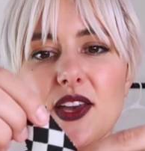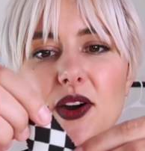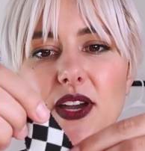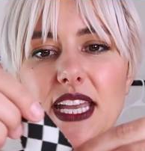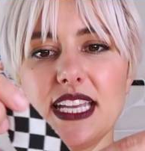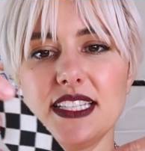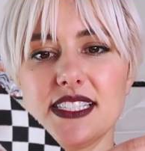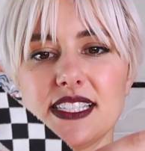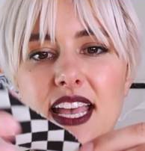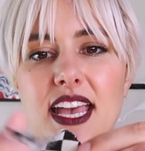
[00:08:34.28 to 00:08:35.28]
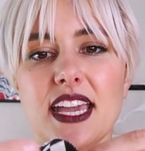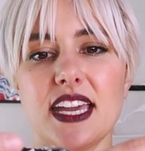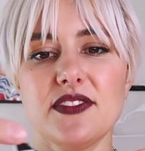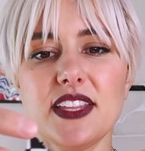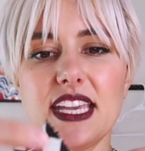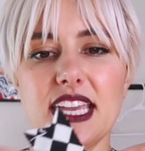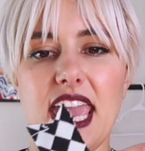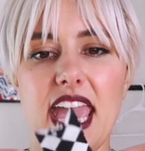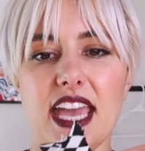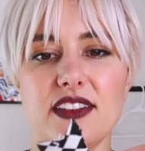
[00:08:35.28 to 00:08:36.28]
though it's kind of like a
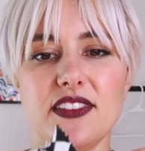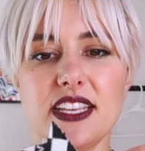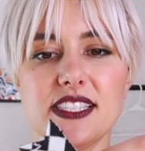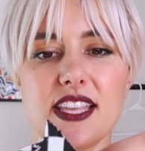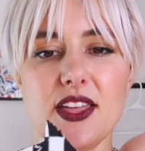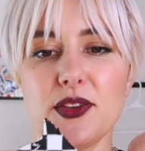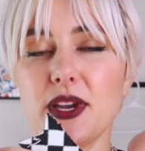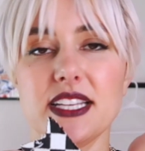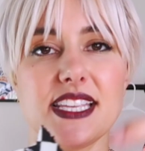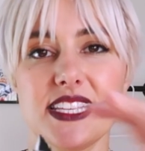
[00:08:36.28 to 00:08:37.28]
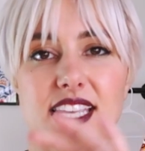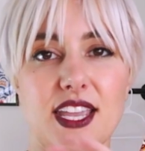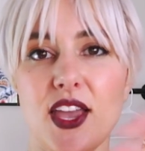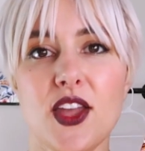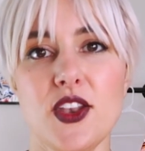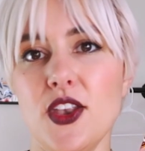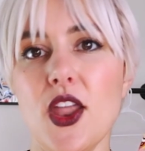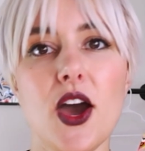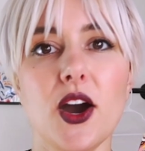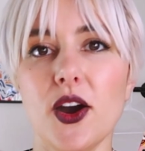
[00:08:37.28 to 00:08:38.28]
canvas that otherwise has like
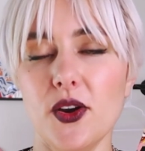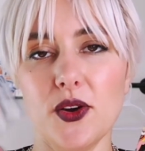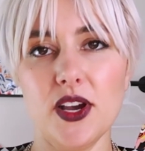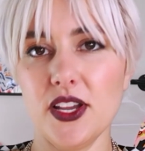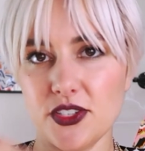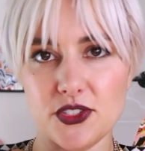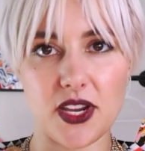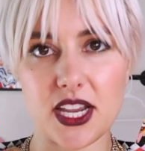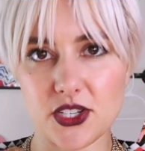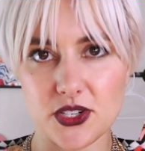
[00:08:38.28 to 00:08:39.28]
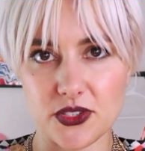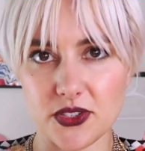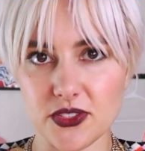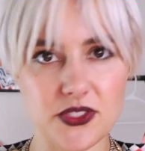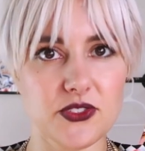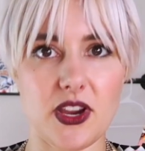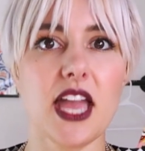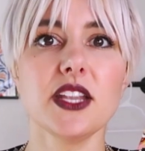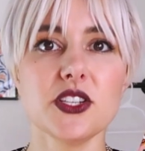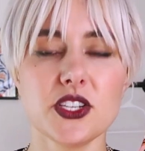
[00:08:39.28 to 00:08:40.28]
no directional
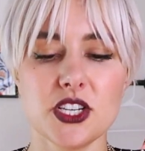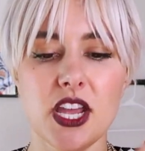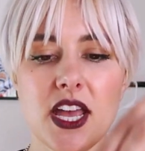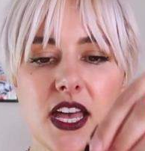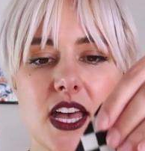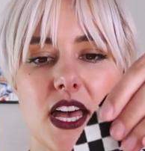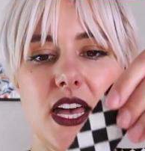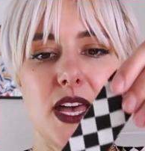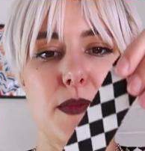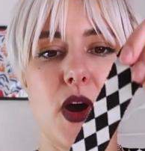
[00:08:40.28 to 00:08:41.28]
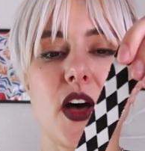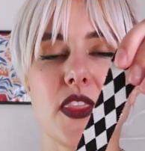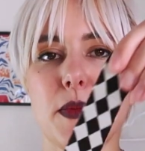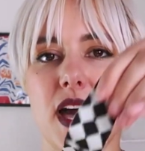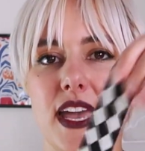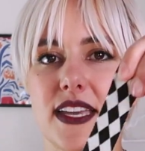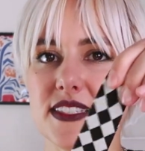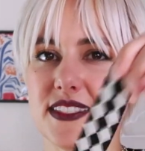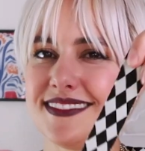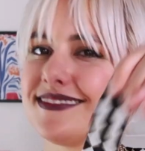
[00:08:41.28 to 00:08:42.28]
stretch, on the
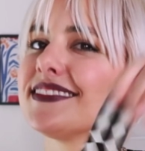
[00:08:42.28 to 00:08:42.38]
bias